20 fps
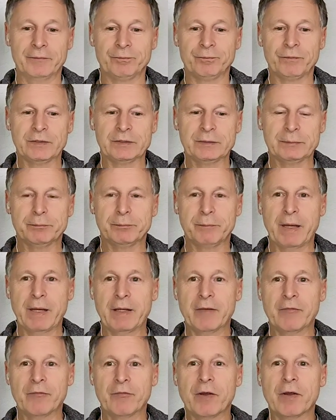it's
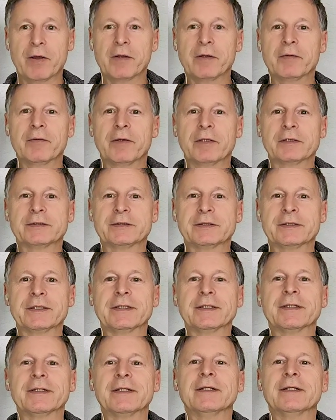making very interesting,